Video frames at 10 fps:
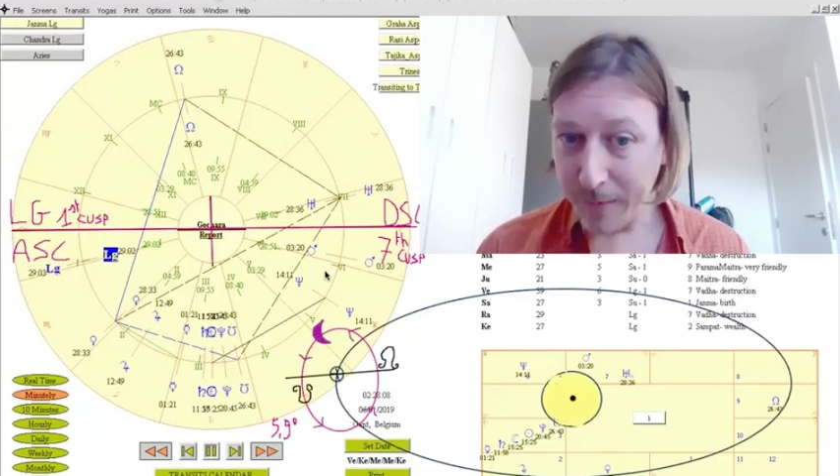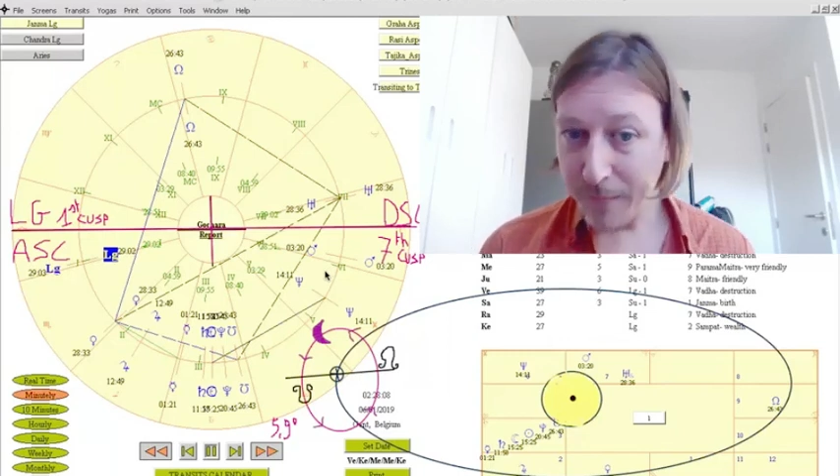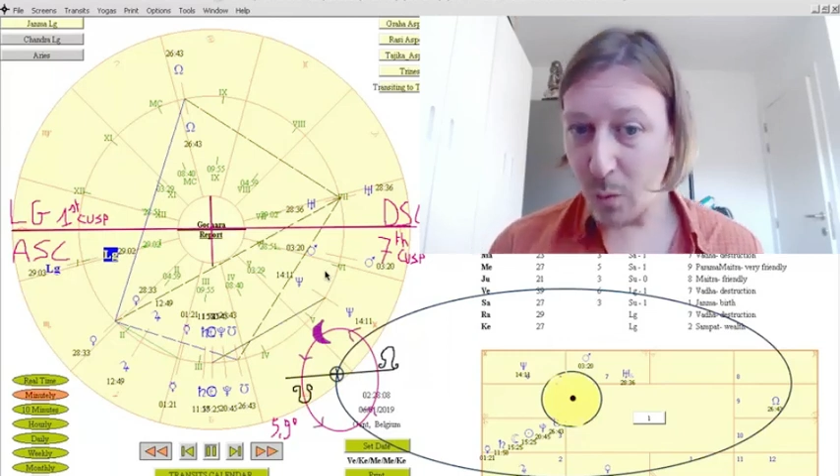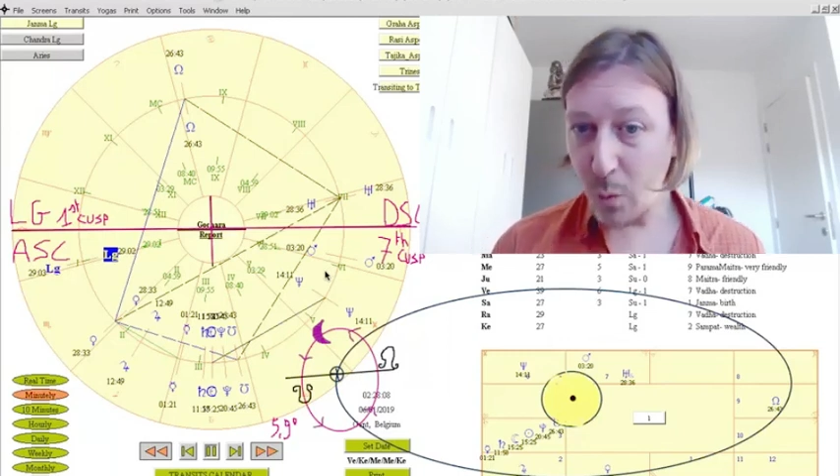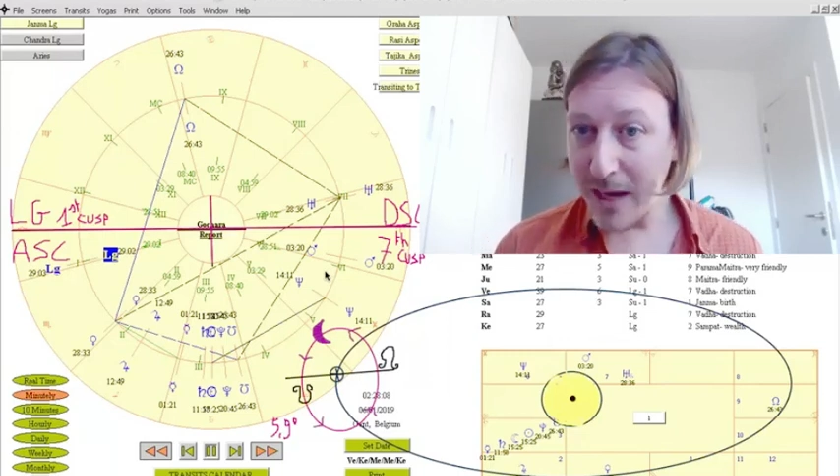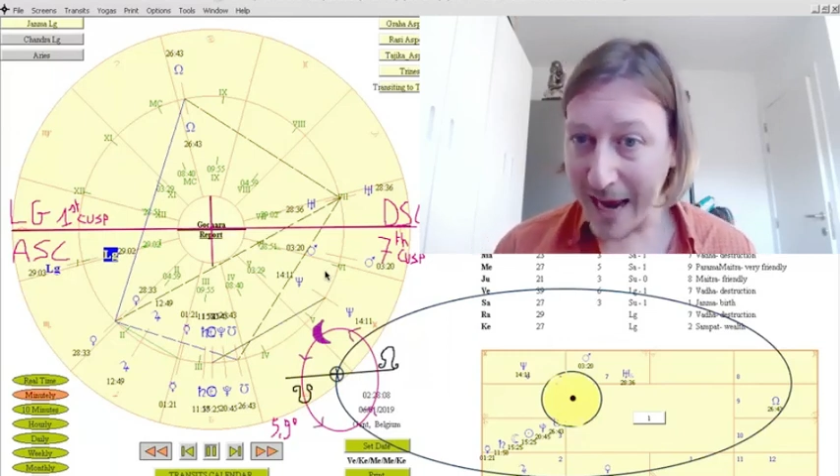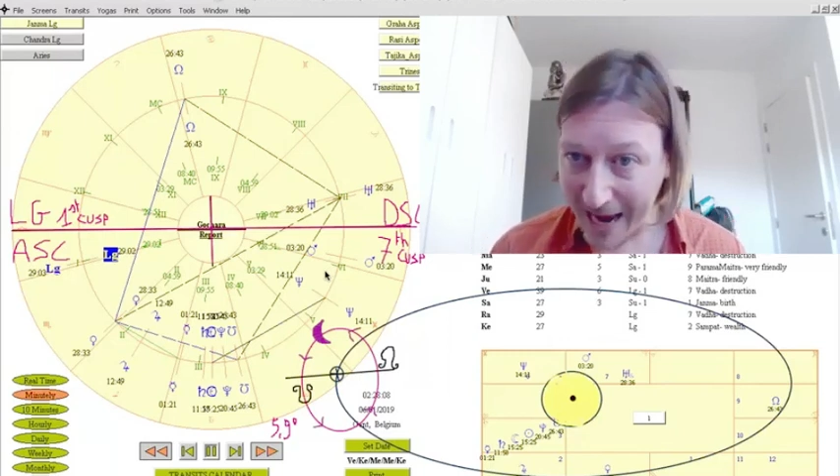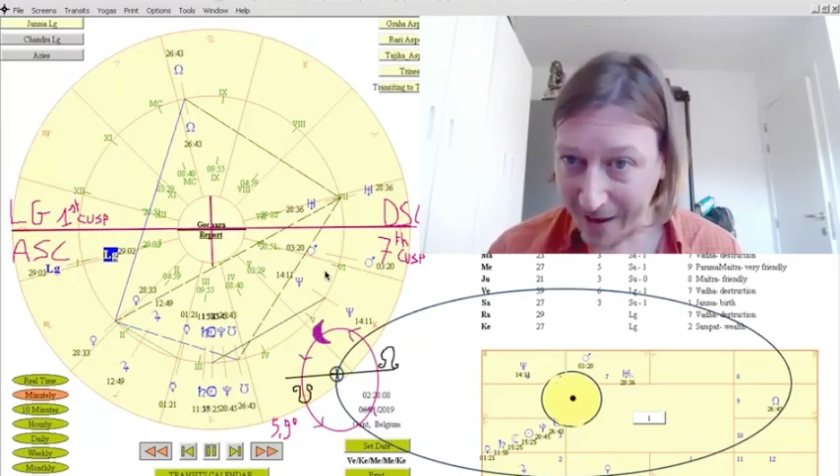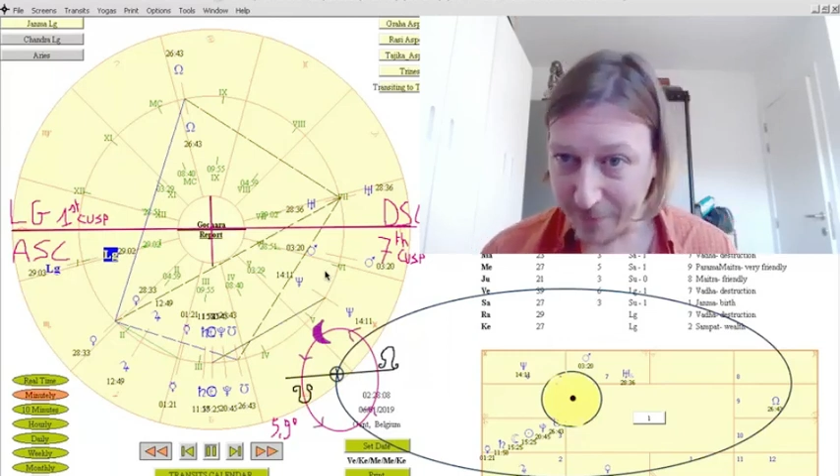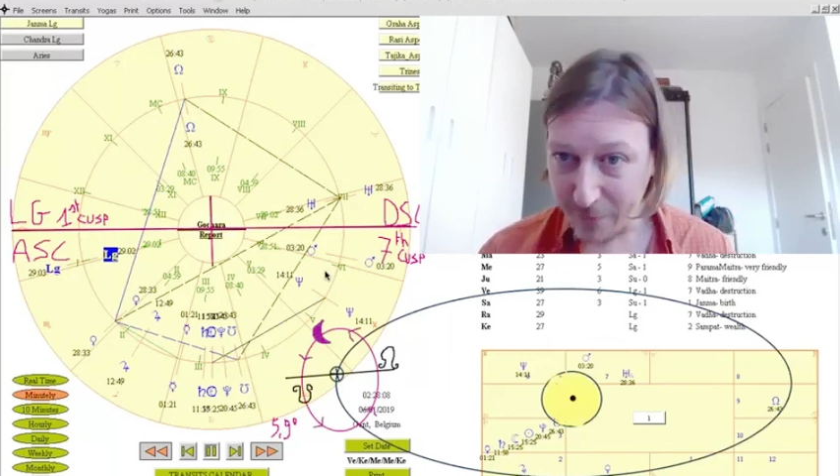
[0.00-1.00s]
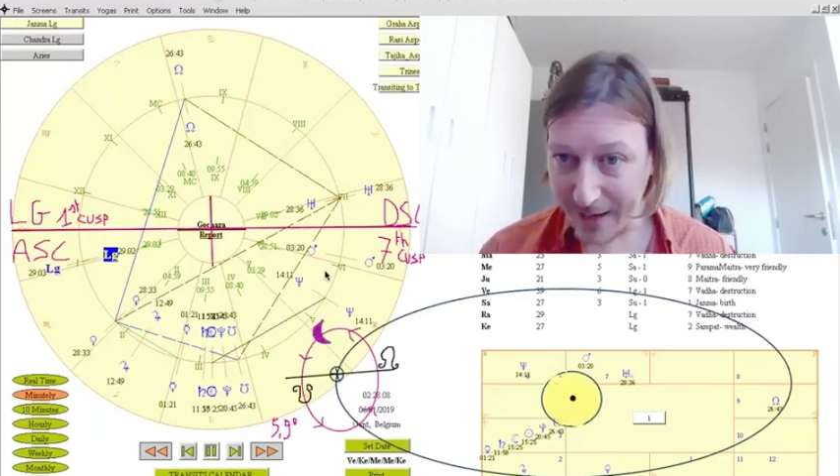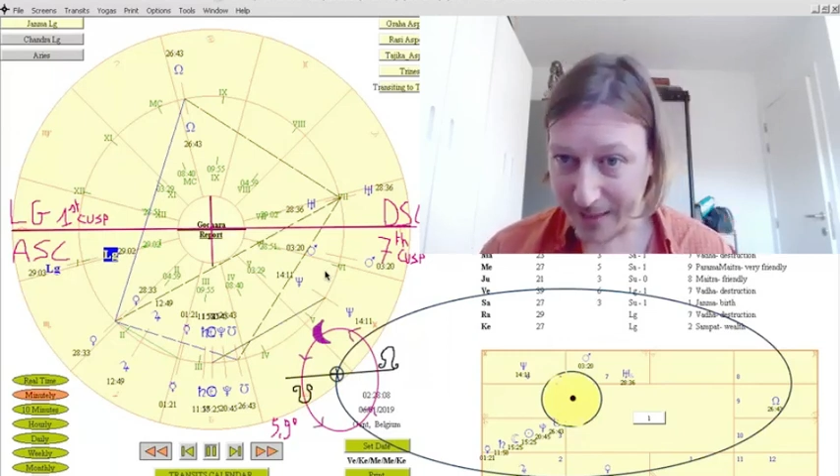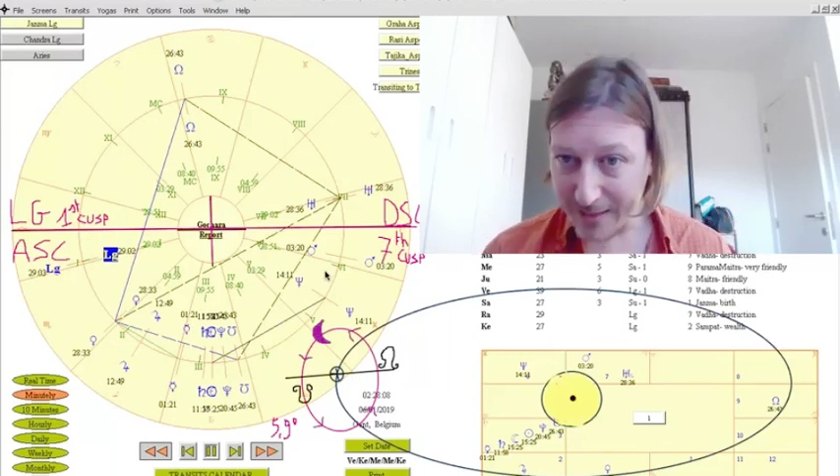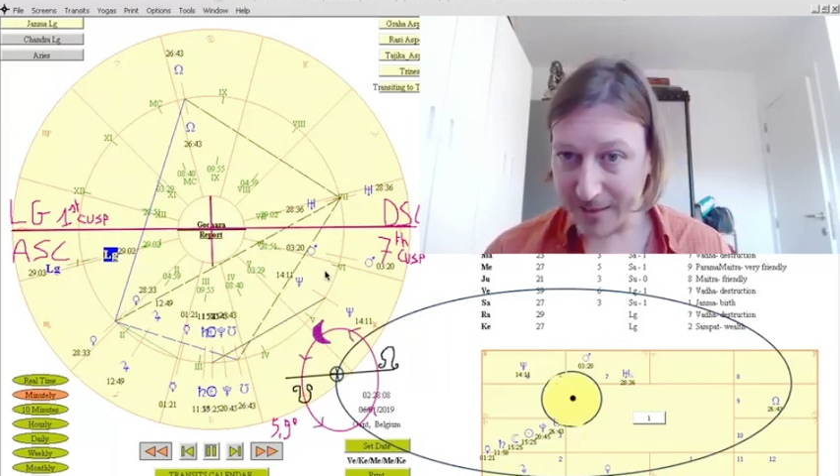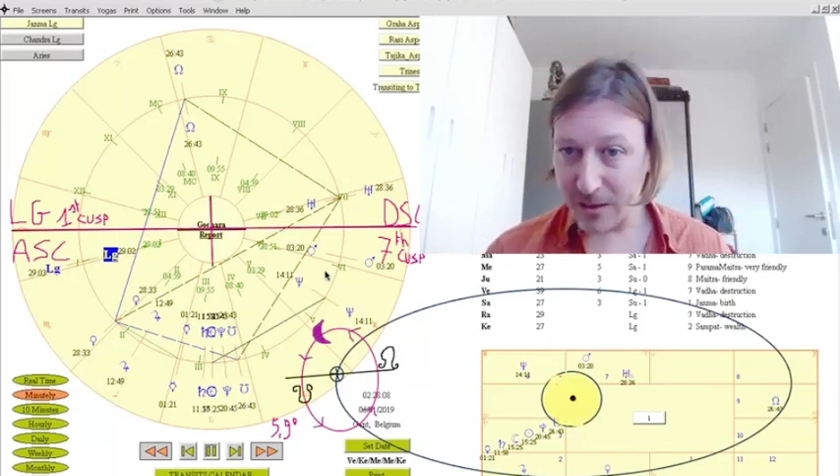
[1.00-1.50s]
we have, right?
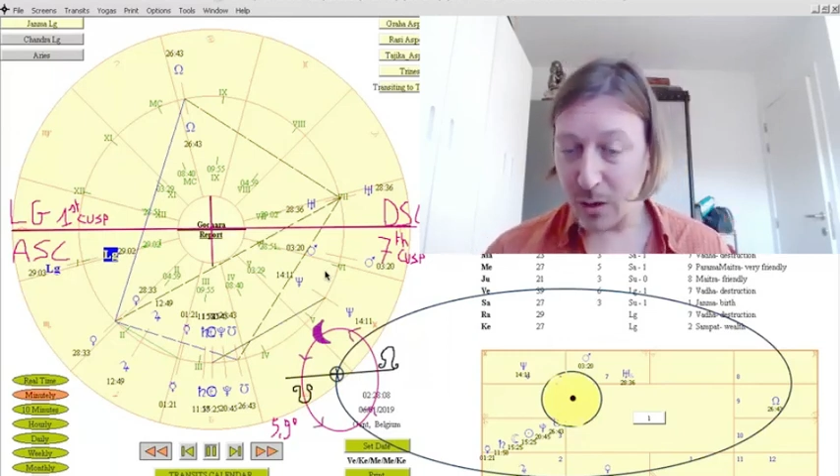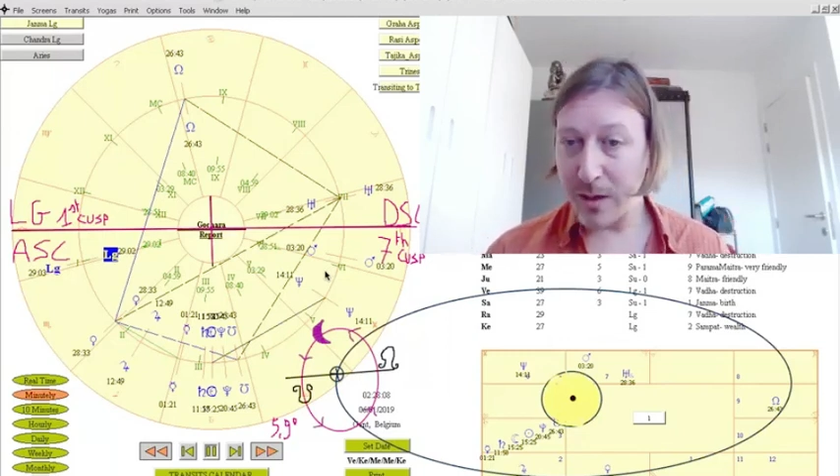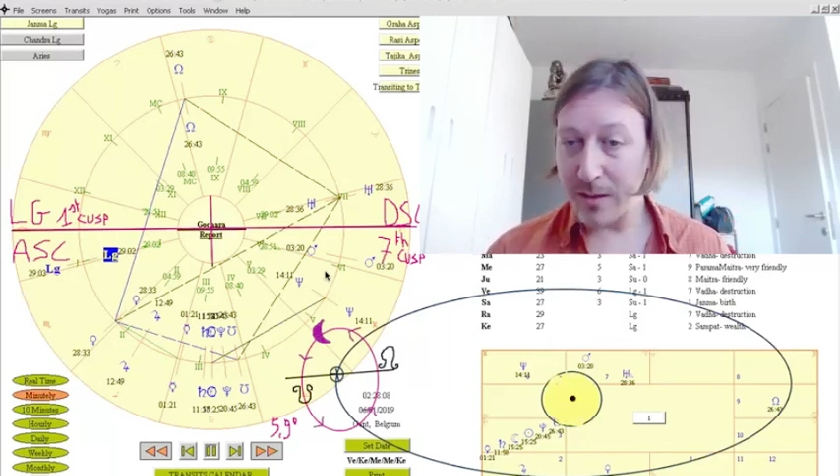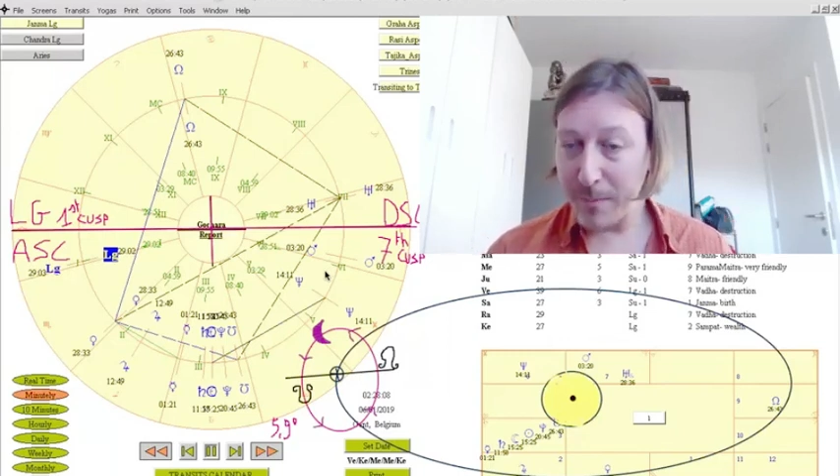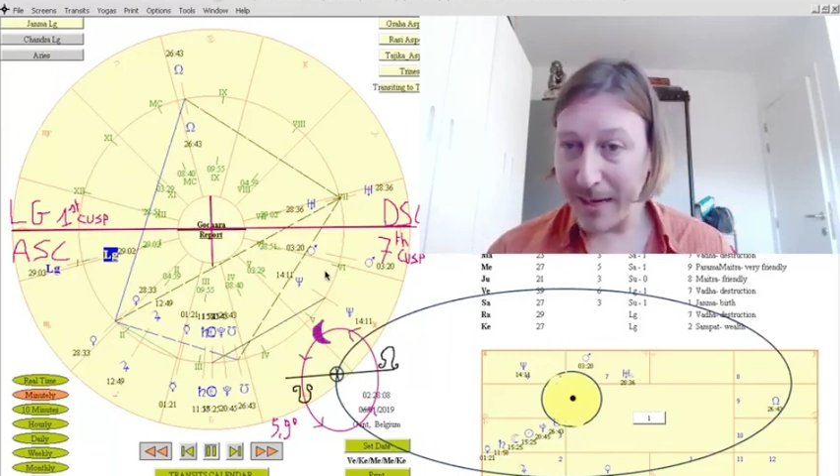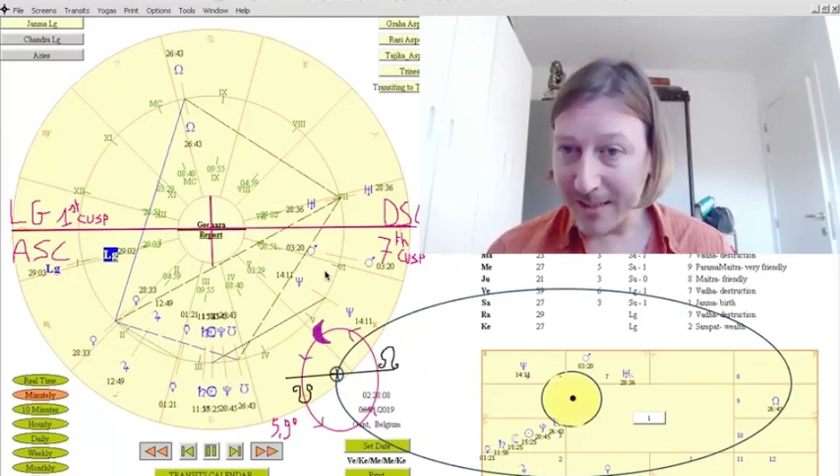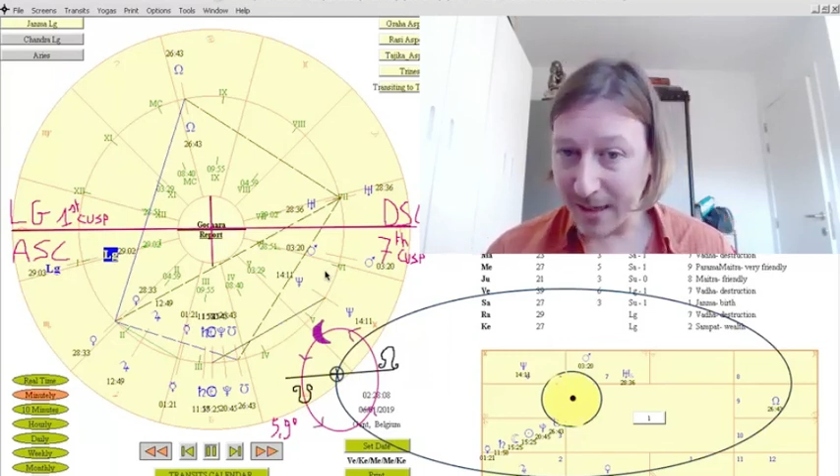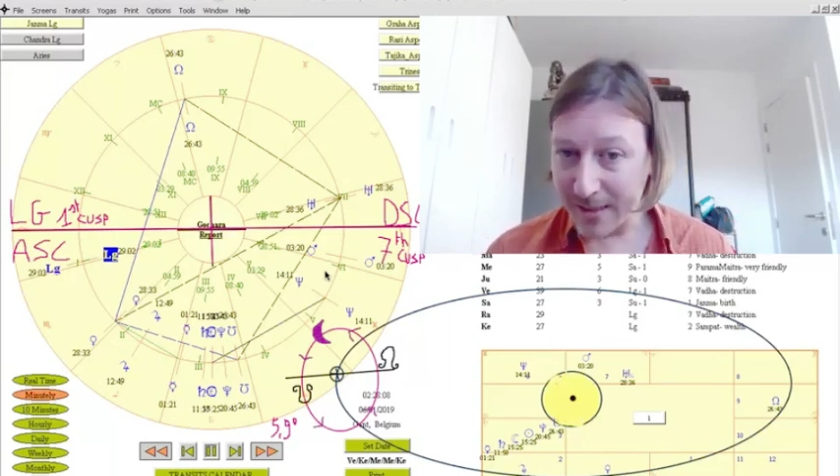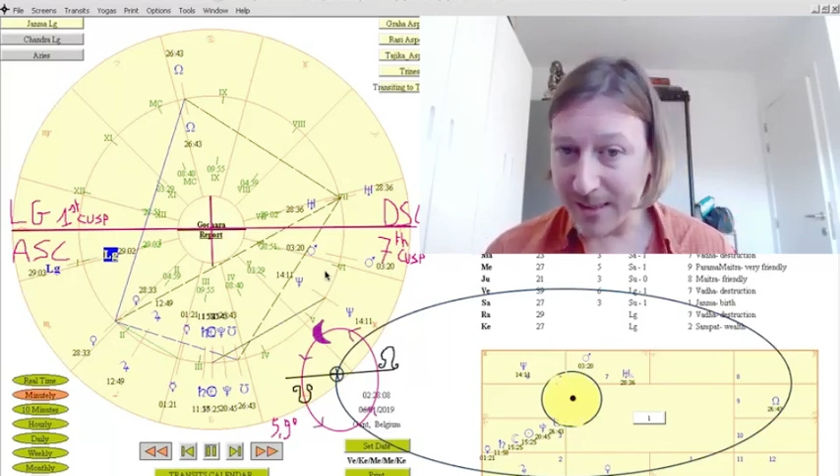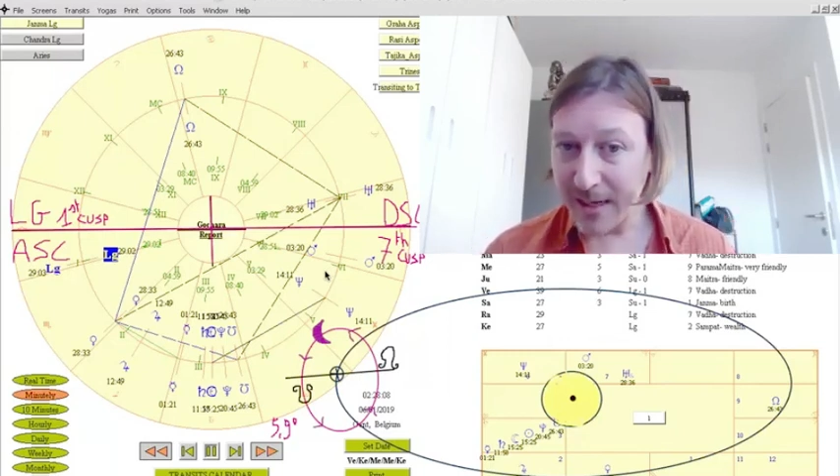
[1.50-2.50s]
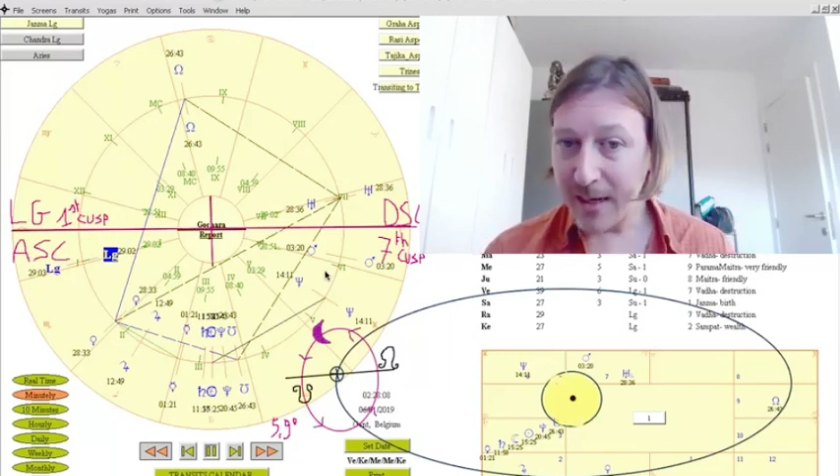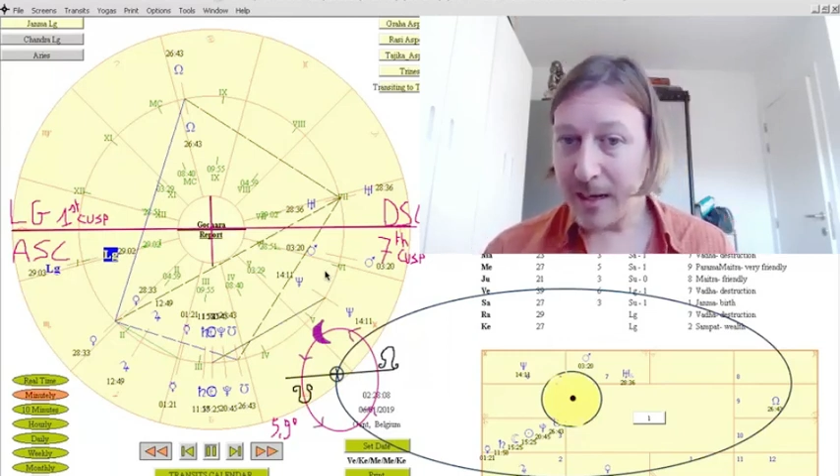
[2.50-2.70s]
So it makes us,